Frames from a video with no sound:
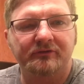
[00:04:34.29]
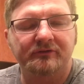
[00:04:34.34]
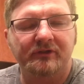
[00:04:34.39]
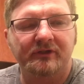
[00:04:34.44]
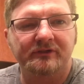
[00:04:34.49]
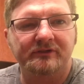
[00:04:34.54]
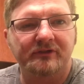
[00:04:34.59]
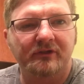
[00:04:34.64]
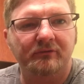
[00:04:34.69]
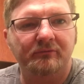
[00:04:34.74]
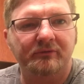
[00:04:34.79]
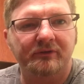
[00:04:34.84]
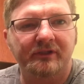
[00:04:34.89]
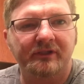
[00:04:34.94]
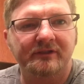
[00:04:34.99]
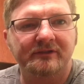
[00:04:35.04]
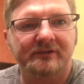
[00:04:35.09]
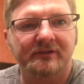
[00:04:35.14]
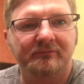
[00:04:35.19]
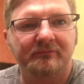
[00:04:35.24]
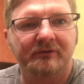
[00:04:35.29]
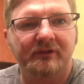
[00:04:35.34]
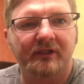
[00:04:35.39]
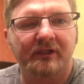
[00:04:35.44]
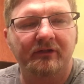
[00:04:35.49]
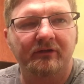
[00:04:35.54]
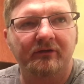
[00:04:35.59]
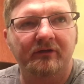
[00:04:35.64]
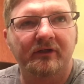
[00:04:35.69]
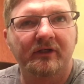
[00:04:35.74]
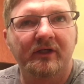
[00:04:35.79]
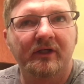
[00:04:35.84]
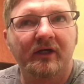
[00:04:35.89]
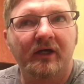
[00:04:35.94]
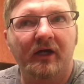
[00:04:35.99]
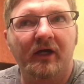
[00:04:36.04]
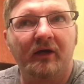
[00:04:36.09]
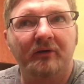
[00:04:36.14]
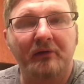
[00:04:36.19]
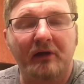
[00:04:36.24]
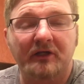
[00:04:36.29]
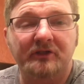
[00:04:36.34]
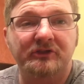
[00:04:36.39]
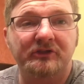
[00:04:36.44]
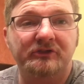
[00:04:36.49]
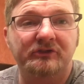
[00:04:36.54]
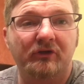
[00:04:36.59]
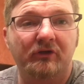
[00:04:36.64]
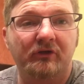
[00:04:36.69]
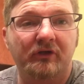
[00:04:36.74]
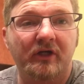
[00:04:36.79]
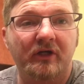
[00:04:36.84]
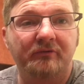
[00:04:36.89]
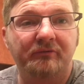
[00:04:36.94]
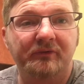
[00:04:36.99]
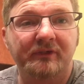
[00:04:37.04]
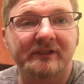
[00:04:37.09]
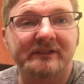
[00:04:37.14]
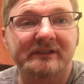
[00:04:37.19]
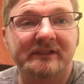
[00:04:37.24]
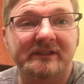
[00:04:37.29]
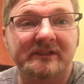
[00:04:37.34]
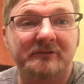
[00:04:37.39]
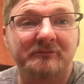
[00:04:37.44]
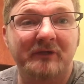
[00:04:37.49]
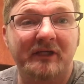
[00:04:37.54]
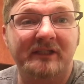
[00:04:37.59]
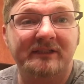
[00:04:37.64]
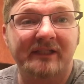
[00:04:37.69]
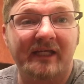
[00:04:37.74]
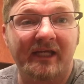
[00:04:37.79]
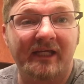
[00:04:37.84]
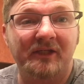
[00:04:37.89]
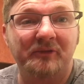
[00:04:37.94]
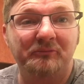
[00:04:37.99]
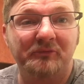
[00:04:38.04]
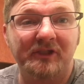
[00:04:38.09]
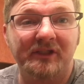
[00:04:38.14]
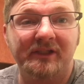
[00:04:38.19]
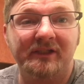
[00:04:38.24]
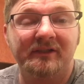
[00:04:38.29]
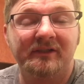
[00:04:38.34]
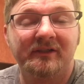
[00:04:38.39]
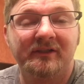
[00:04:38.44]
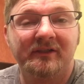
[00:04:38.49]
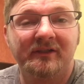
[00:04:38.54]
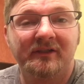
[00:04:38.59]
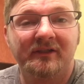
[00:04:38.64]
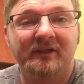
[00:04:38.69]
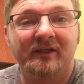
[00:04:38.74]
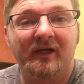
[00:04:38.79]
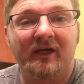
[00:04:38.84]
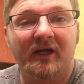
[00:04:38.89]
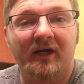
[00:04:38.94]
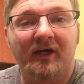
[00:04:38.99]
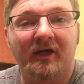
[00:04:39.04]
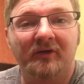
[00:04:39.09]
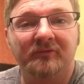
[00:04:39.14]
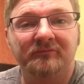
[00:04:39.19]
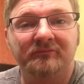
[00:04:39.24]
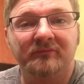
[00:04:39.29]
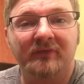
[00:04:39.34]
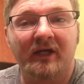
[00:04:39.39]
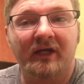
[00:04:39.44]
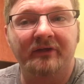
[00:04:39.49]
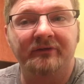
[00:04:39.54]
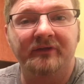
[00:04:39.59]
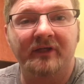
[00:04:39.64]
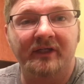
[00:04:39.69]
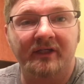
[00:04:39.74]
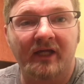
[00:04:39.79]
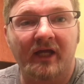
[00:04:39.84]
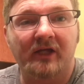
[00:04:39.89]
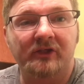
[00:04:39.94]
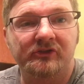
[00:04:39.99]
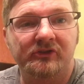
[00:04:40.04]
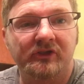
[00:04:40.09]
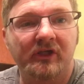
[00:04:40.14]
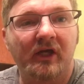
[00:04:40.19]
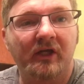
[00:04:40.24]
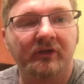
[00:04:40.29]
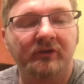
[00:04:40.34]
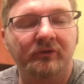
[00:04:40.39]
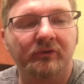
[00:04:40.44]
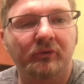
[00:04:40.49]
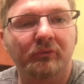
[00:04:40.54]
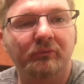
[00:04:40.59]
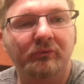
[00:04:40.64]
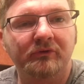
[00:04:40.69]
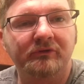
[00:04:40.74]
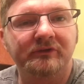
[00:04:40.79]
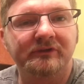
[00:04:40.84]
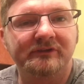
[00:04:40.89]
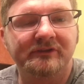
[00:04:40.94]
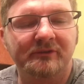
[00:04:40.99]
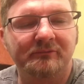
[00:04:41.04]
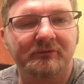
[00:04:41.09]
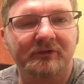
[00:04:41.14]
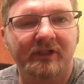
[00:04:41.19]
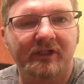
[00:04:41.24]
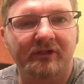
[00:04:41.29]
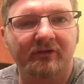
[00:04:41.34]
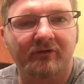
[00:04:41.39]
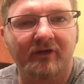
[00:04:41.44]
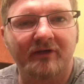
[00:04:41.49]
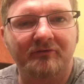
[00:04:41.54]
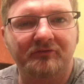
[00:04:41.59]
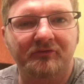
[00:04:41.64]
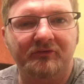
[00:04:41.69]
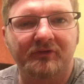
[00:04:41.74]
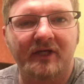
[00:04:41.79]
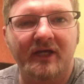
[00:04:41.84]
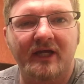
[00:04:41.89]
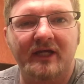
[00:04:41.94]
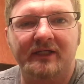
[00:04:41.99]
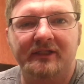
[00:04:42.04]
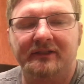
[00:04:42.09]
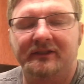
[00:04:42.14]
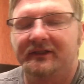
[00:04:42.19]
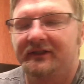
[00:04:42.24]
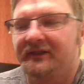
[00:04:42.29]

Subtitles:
So I stuck with the Intimidator. I actually started off with a System X Enemy, and then actually got into a real Intimidator after that.